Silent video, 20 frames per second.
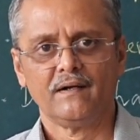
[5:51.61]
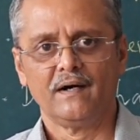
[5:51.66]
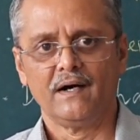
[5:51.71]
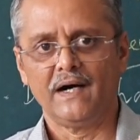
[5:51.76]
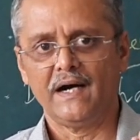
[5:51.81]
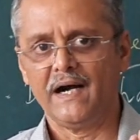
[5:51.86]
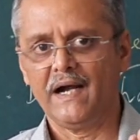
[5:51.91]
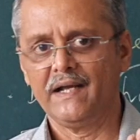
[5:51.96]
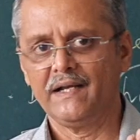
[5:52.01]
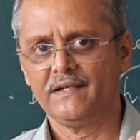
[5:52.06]

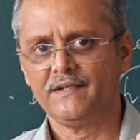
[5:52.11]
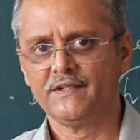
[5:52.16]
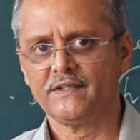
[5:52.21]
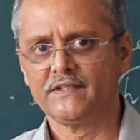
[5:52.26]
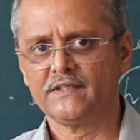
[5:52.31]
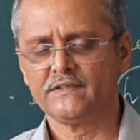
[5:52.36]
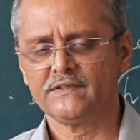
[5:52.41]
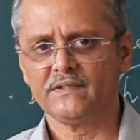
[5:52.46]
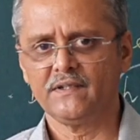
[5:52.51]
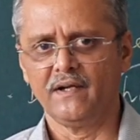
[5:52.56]
I
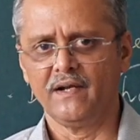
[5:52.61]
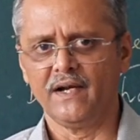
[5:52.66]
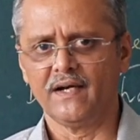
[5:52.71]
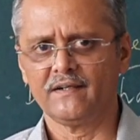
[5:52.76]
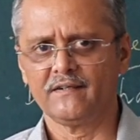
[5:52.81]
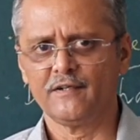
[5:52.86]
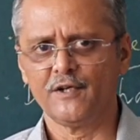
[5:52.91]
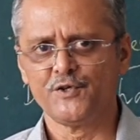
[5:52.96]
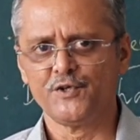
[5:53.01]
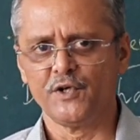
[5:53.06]
didn't
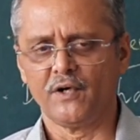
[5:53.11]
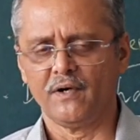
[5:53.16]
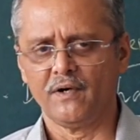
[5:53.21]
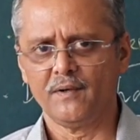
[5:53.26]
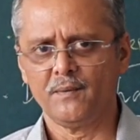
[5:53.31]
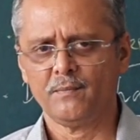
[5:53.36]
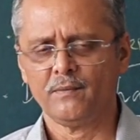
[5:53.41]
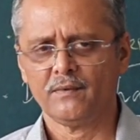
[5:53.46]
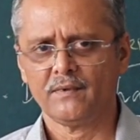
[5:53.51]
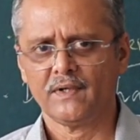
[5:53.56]
get the
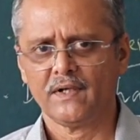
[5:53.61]
job